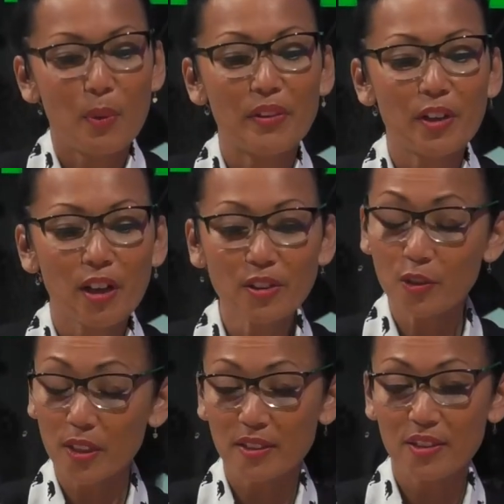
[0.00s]
When the
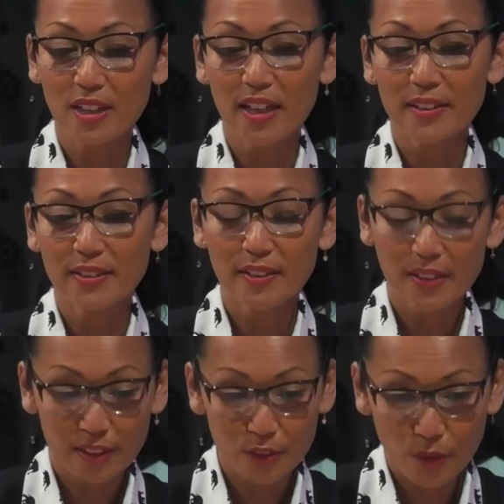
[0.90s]
contract is signed,
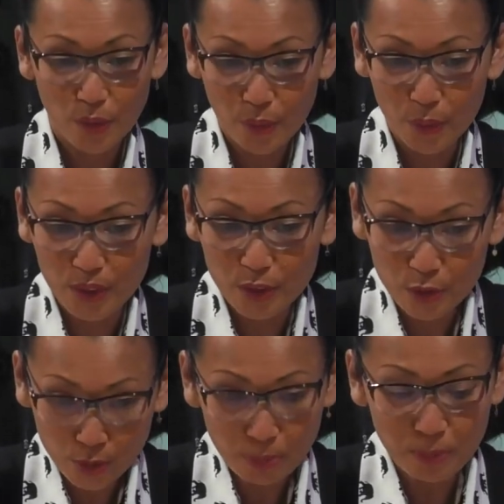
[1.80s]
that is
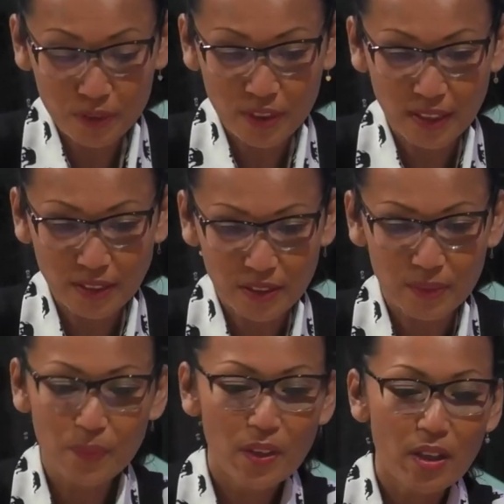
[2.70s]
32%.